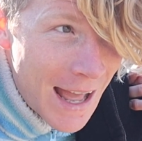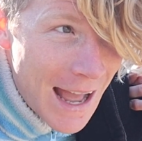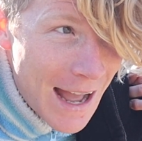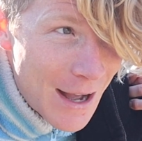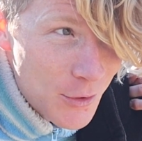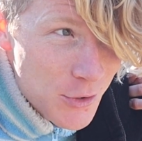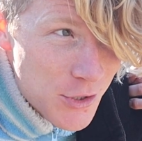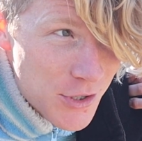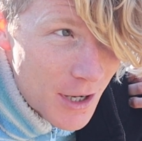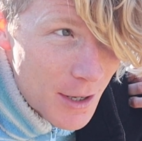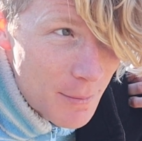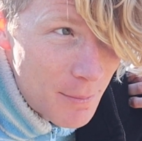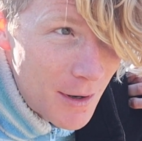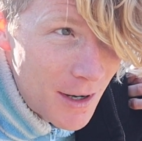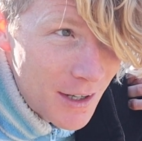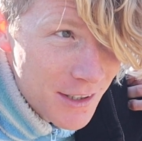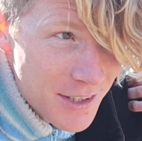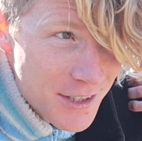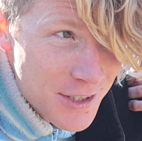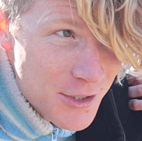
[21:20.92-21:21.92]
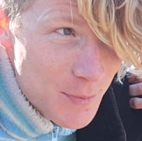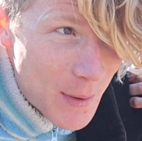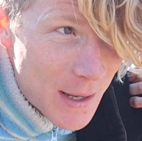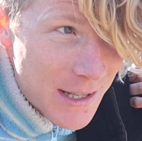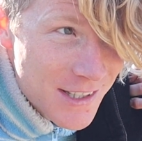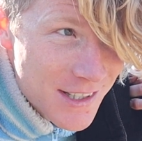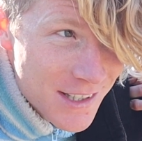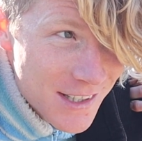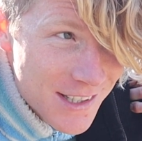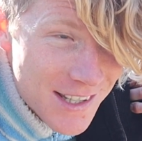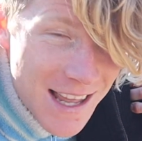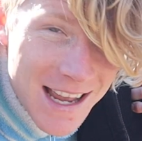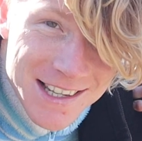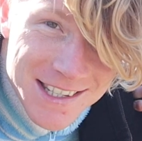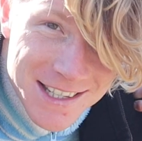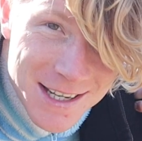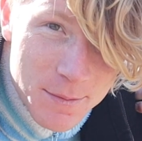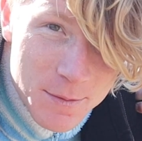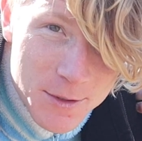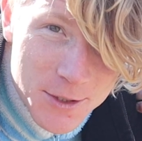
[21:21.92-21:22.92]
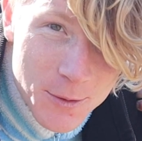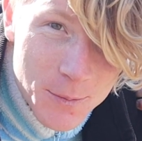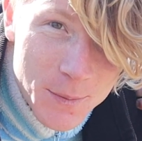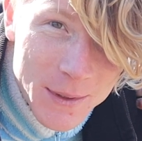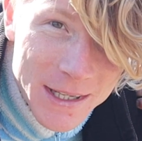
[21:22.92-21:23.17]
outside Marks and Spencer's. That seems to